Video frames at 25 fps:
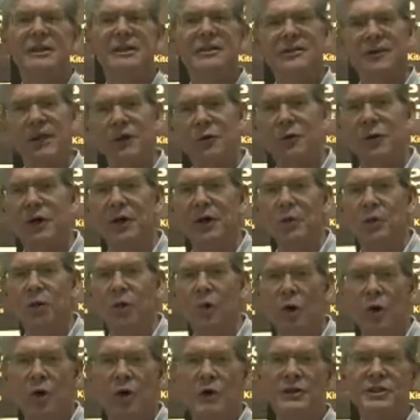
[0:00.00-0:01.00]
they win
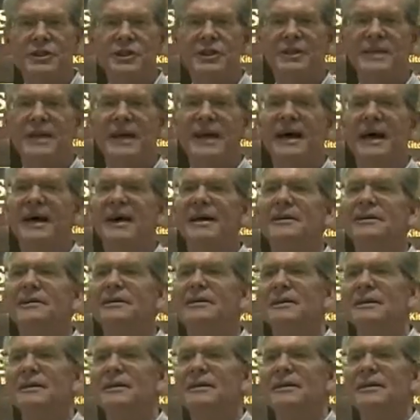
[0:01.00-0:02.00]
awards at that.
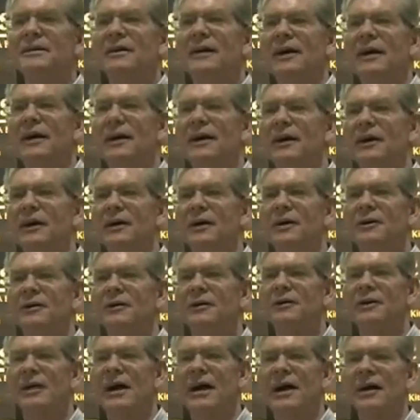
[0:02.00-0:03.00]
Uh,
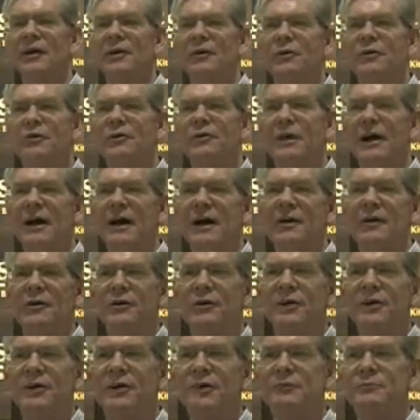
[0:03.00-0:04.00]
our,
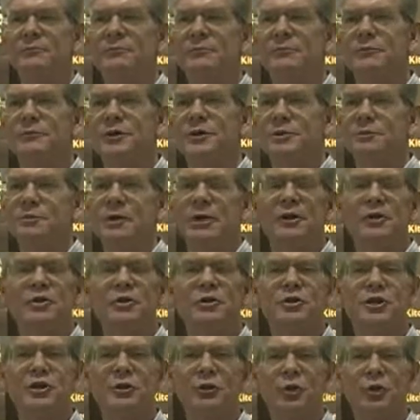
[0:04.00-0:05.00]
our uh,
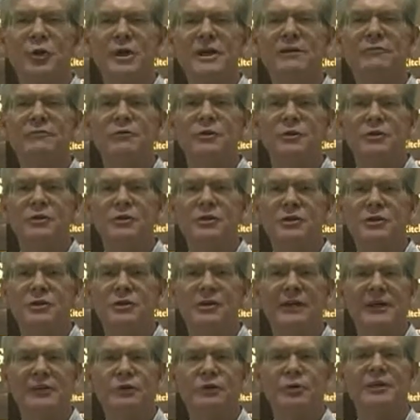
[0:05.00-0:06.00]
spinners and weavers,
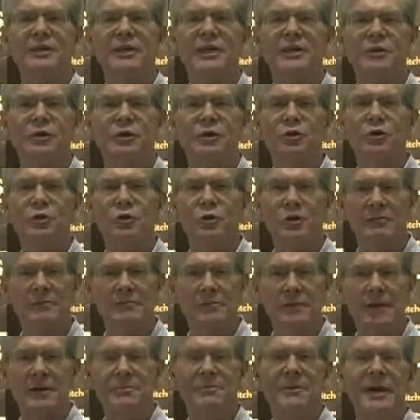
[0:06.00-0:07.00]
that's what they do. We,
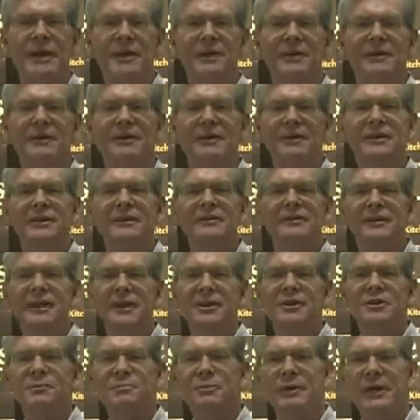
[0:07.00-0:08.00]
they make
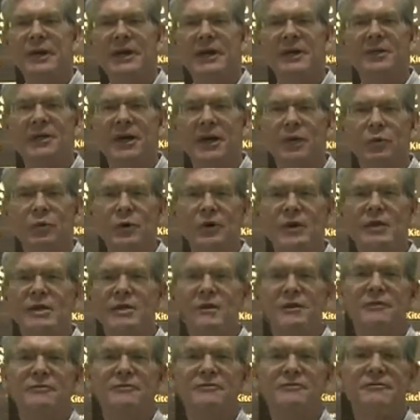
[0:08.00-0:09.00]
they spin and they
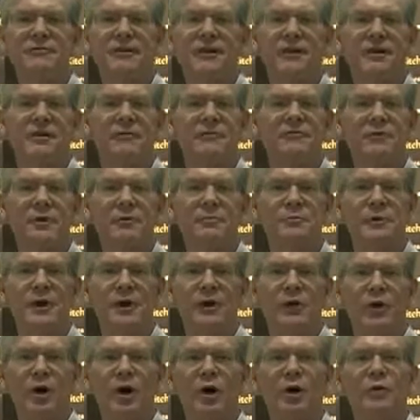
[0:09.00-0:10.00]
weave uh, from
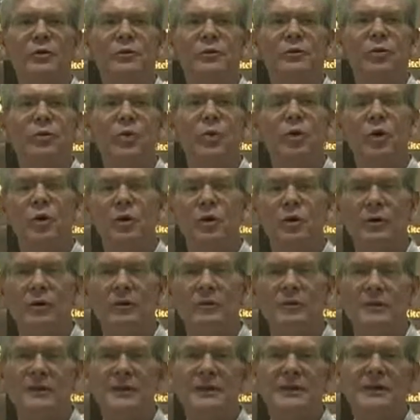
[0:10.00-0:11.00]
their own wool,
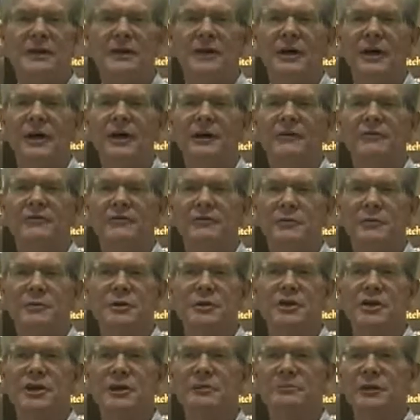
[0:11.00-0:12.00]
uh, from the
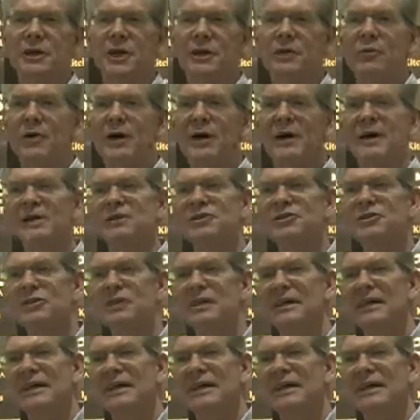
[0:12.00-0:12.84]
sheep they raise,